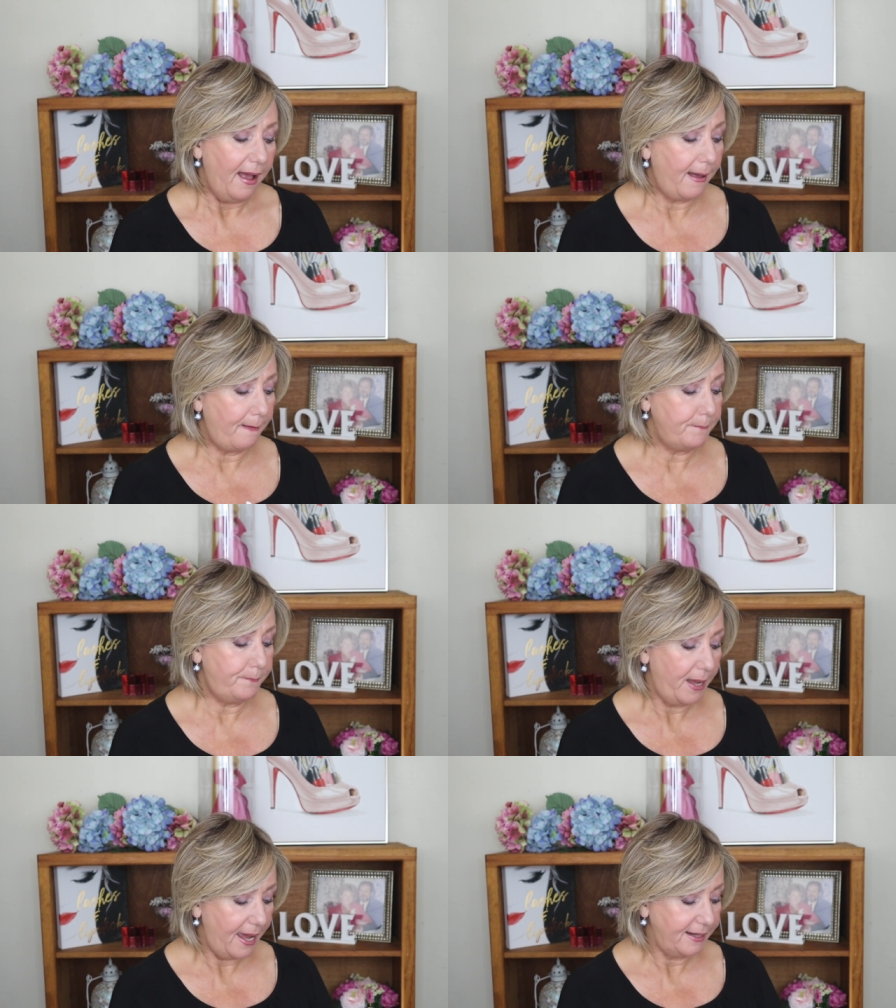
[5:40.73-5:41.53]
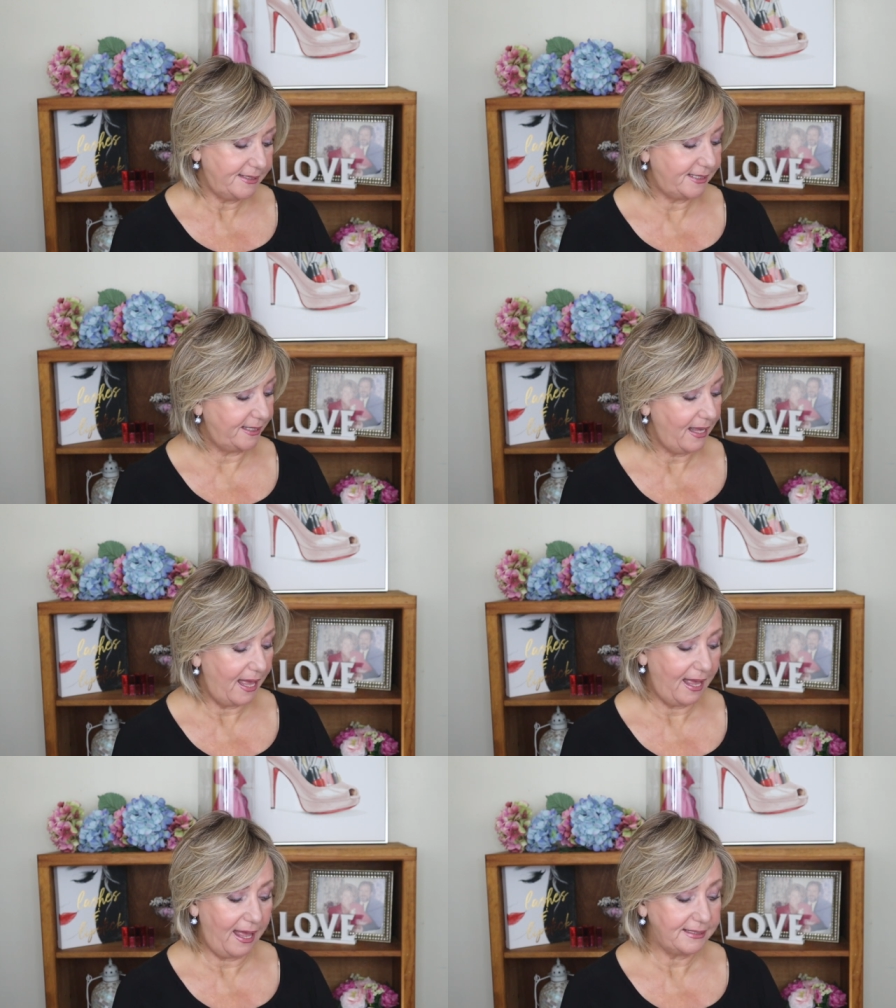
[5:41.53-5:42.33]
But
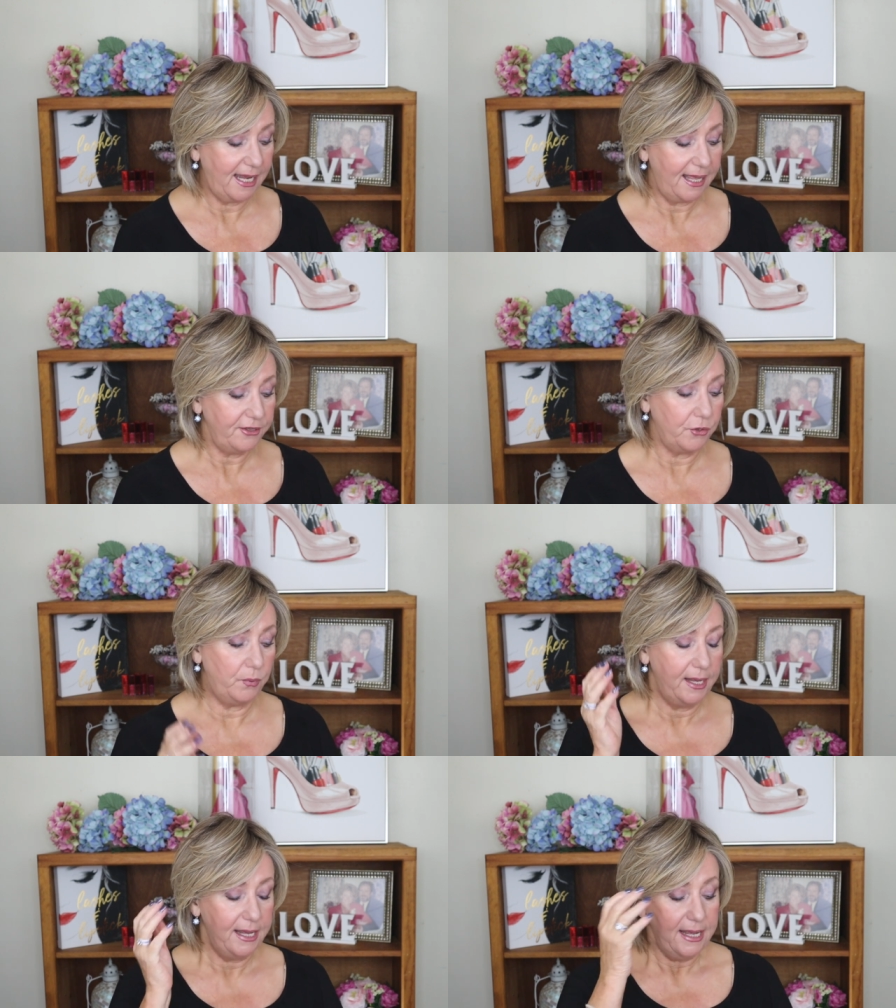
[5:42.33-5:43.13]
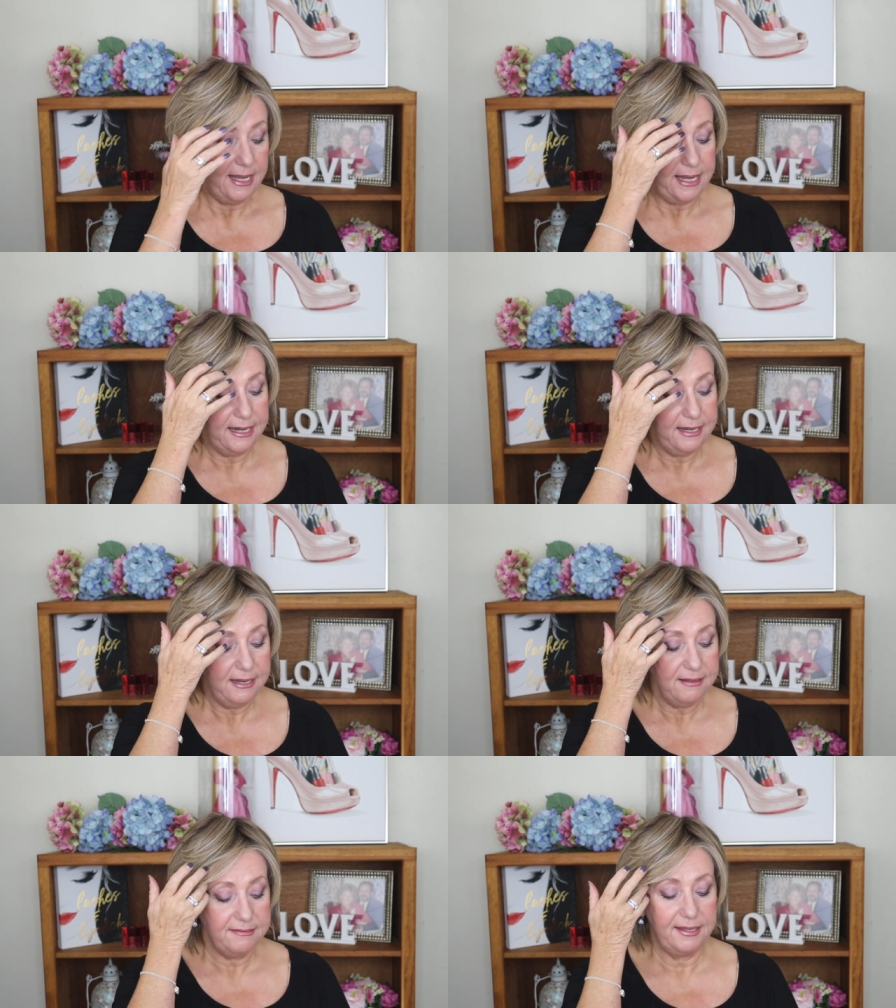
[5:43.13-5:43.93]
I'll tell you,
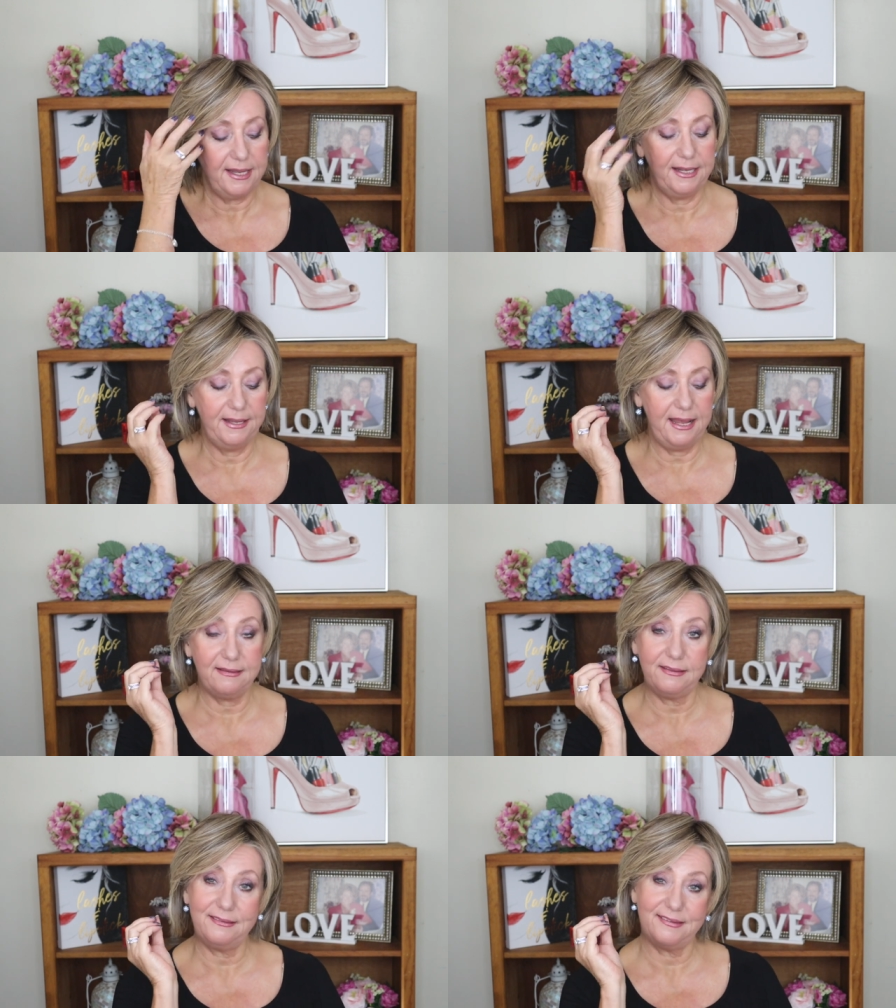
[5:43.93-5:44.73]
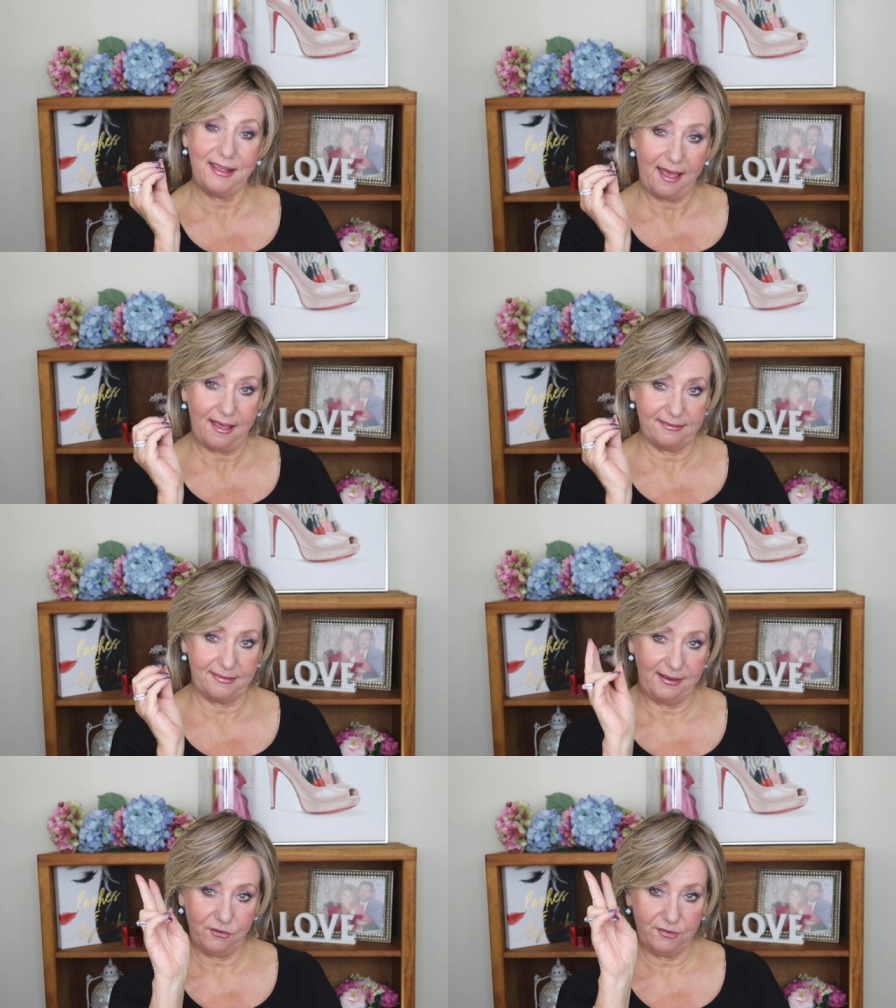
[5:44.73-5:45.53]
it
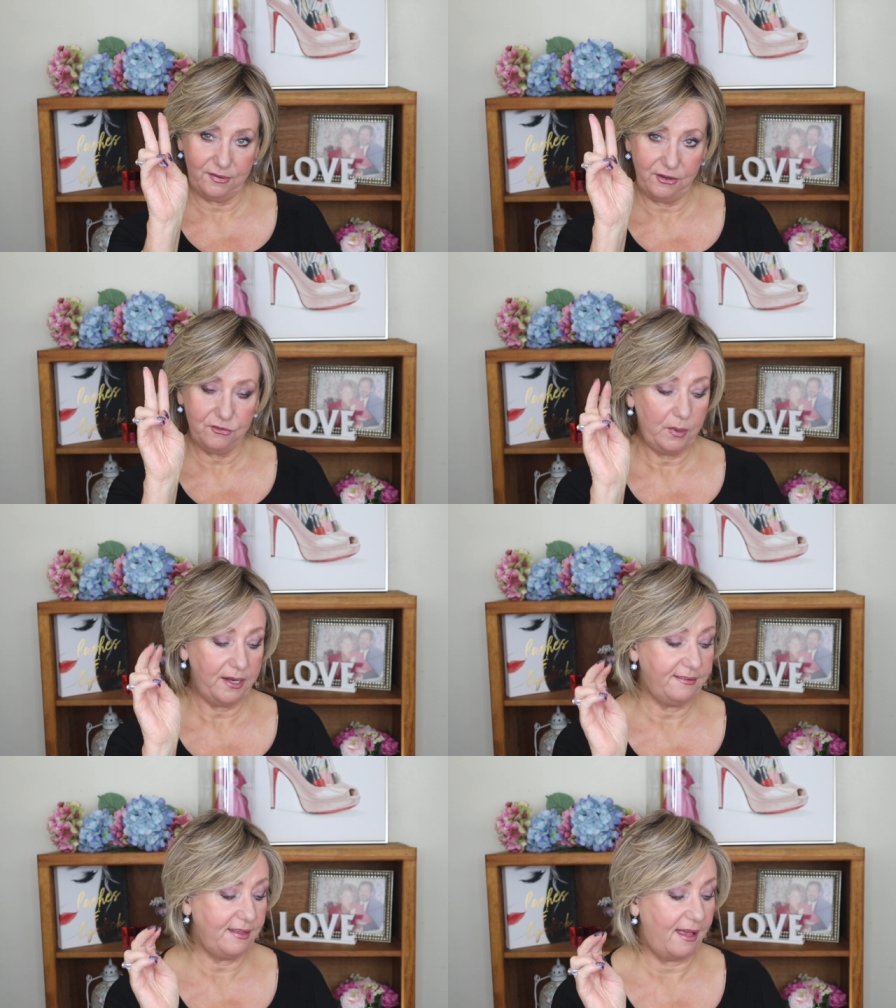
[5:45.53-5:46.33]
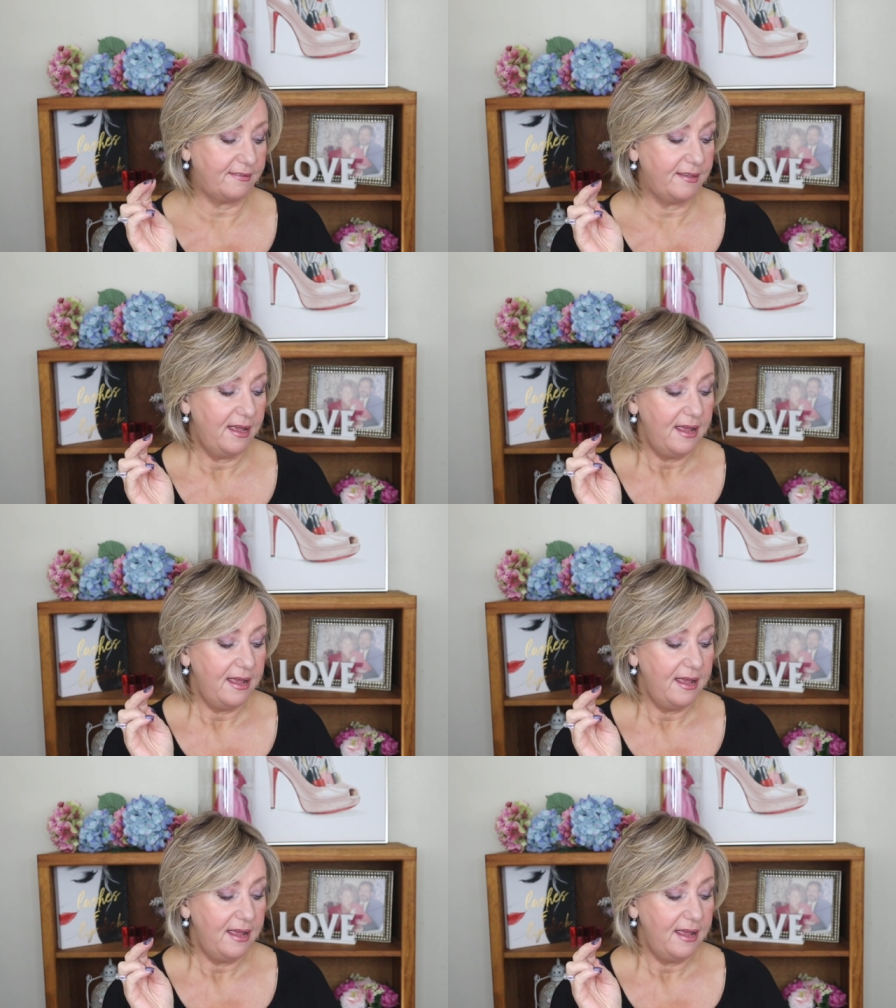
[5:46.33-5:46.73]
says, here's what it says.